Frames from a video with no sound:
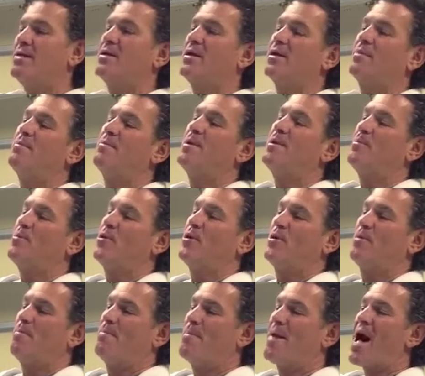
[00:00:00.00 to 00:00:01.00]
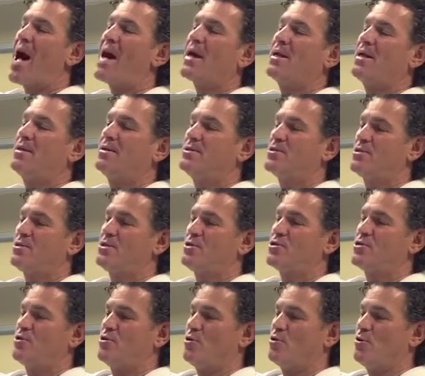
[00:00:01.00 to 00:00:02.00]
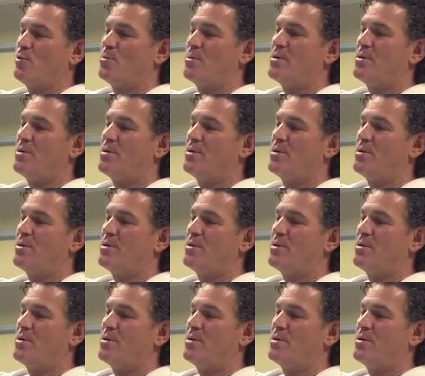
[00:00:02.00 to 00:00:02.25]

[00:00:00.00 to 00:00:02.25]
can be put back into the tube,